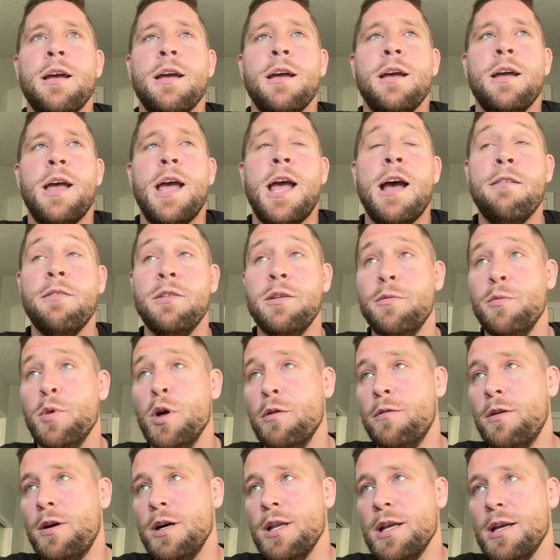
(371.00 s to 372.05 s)
having to
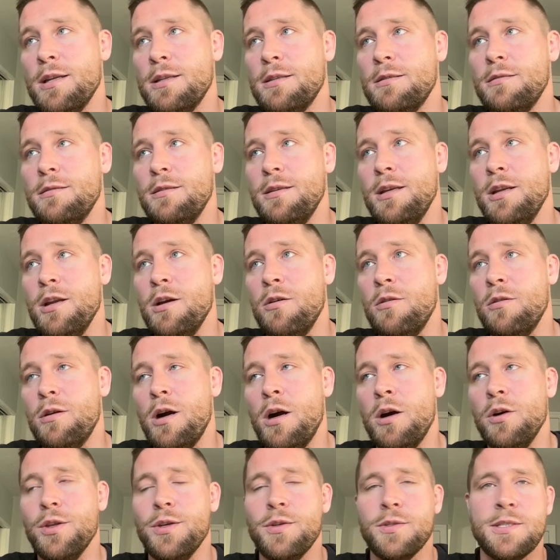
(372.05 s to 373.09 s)
move all that,
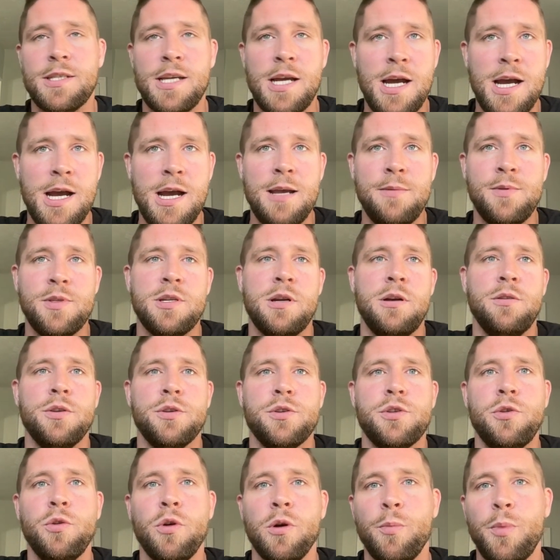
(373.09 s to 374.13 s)
all those times and all those
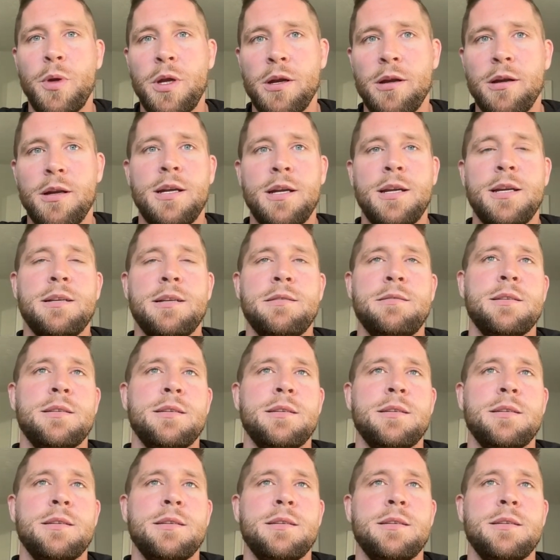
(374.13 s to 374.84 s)
short periods,